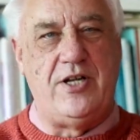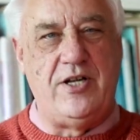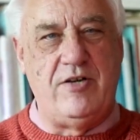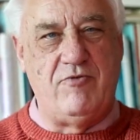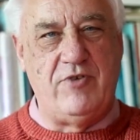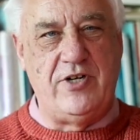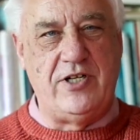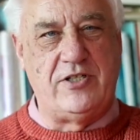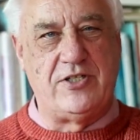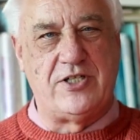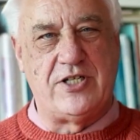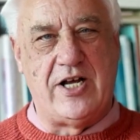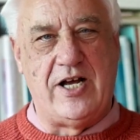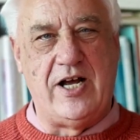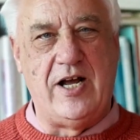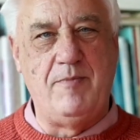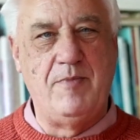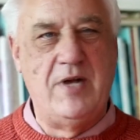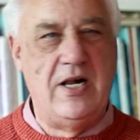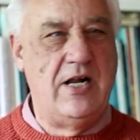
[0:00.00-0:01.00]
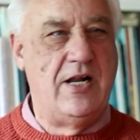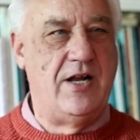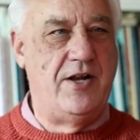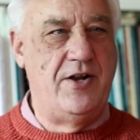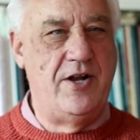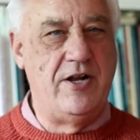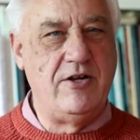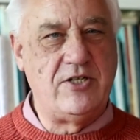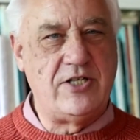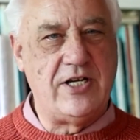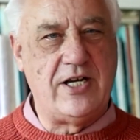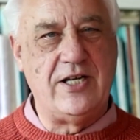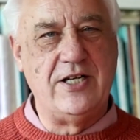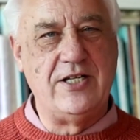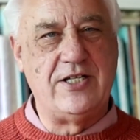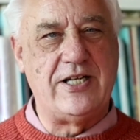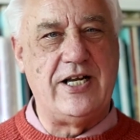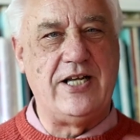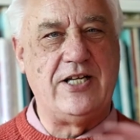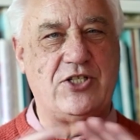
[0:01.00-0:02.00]
in real time, no
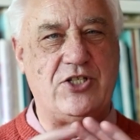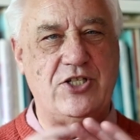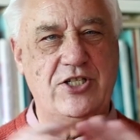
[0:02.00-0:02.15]
second takes.